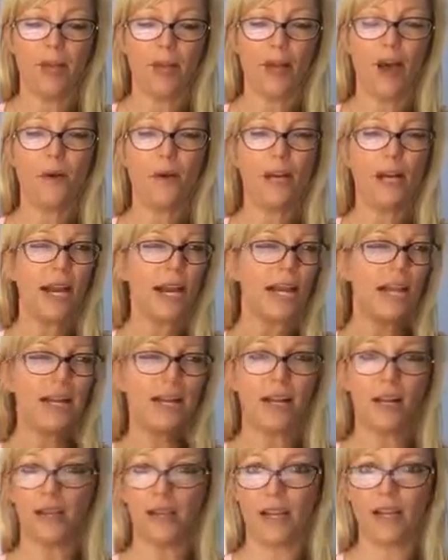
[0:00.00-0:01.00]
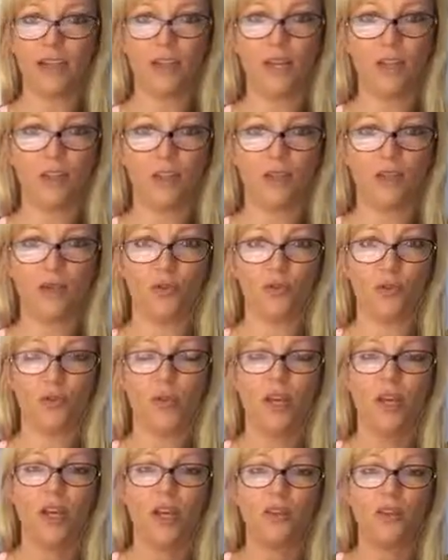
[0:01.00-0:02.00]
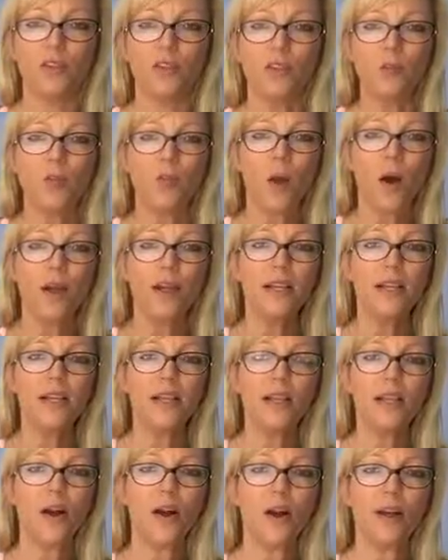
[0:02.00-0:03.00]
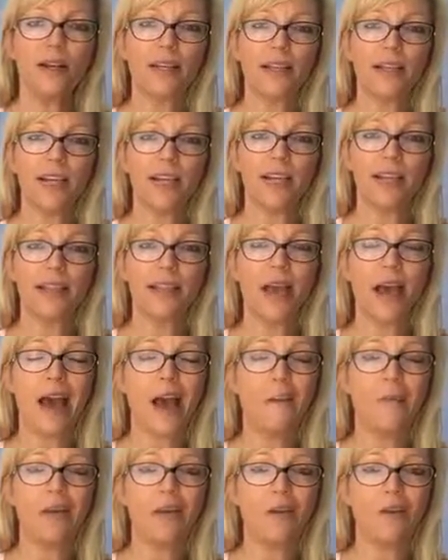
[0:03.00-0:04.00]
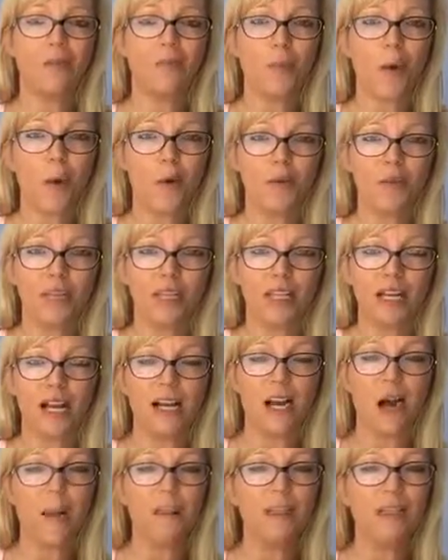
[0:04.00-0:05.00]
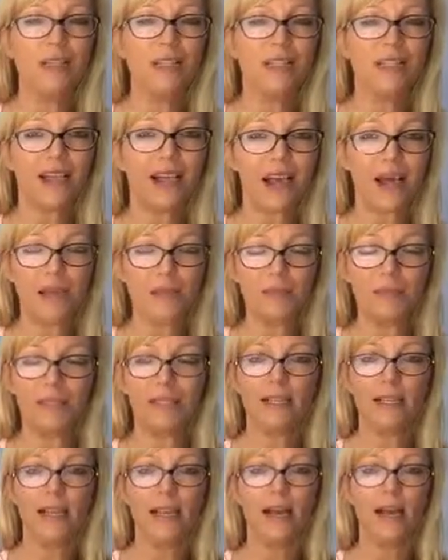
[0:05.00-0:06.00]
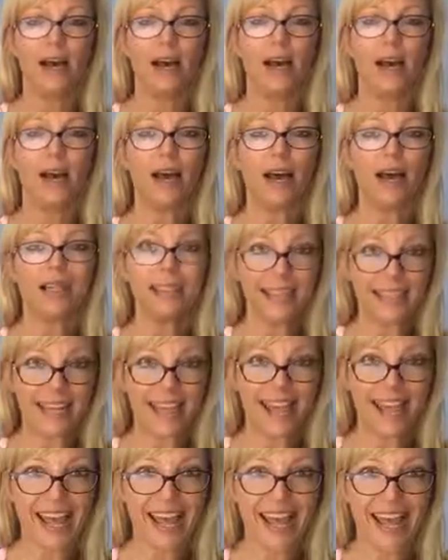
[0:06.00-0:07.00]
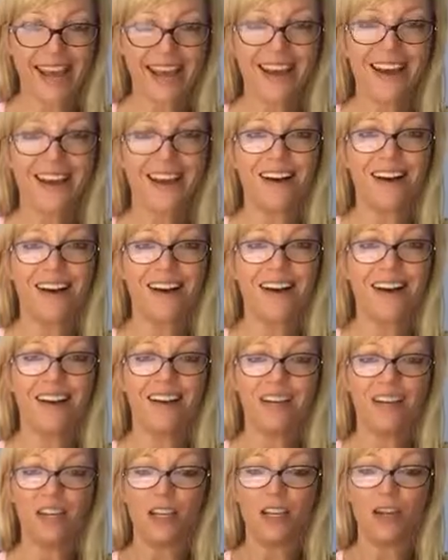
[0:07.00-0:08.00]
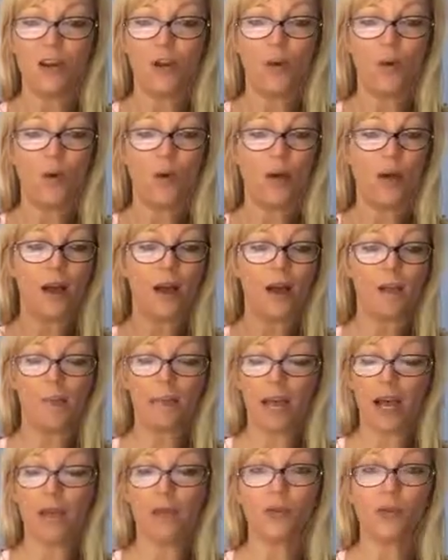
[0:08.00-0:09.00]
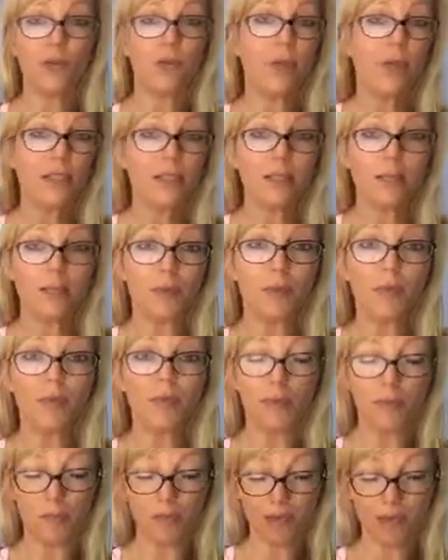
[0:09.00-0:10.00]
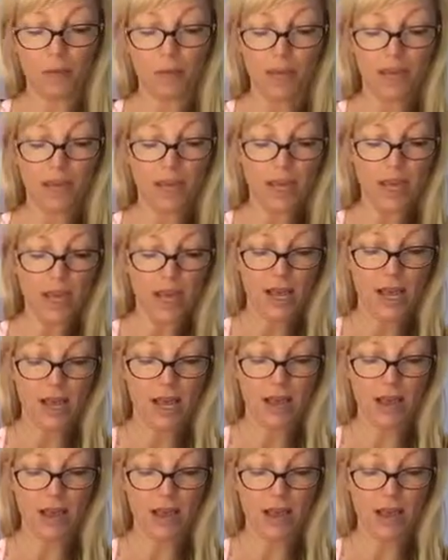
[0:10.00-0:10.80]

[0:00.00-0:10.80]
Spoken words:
How can I get in on that challenge group? So you want to start getting in the habit of posting a couple of times a day on, healthy recipes. Maybe